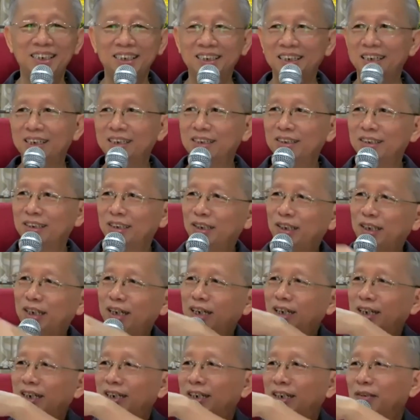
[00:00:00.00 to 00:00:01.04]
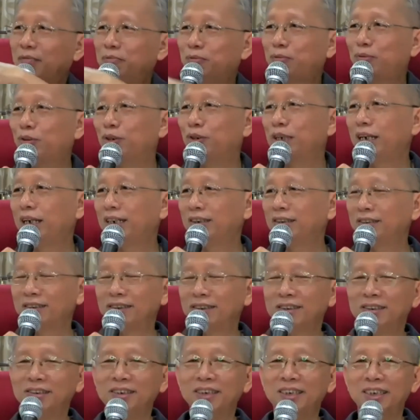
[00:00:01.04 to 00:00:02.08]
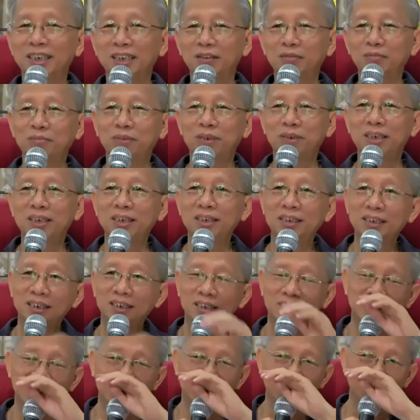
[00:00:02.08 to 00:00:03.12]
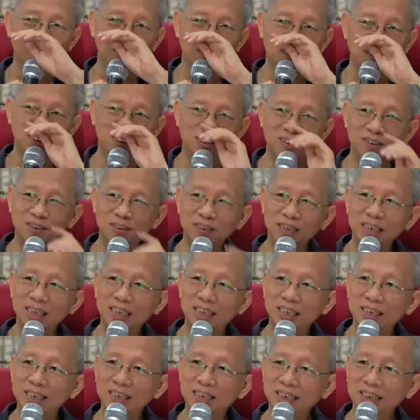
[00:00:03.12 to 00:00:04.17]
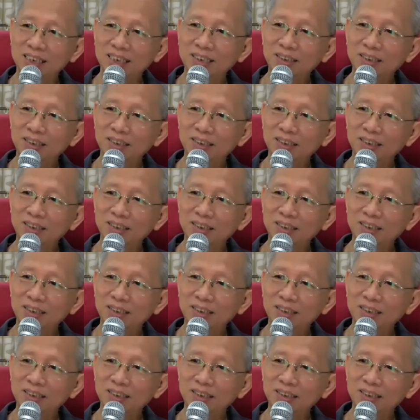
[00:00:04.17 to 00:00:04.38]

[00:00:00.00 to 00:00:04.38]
Polian also same. Supposed to go India.